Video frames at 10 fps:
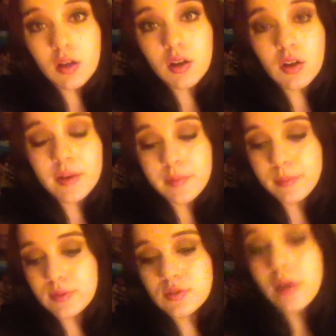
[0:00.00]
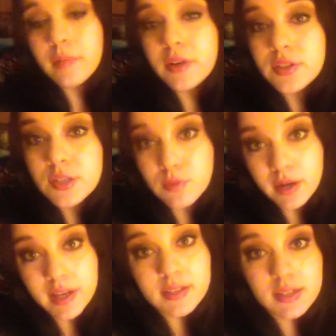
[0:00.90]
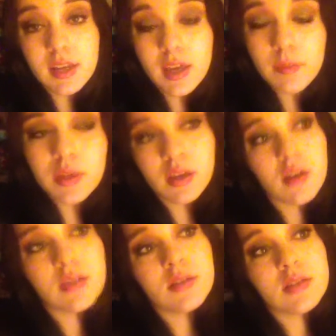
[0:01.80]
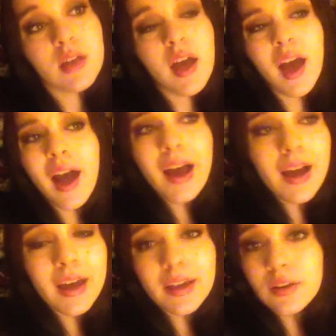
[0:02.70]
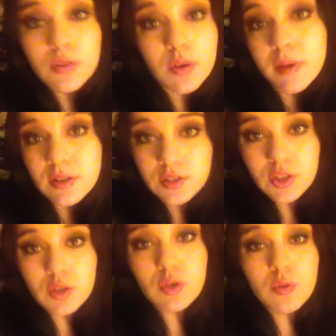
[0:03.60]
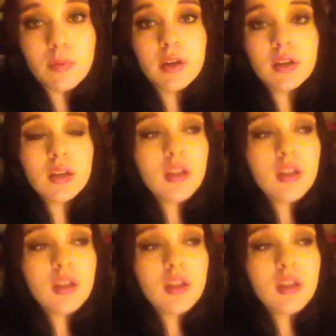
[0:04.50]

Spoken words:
Alright, people, so I'm here to rant today because I don't know about you, but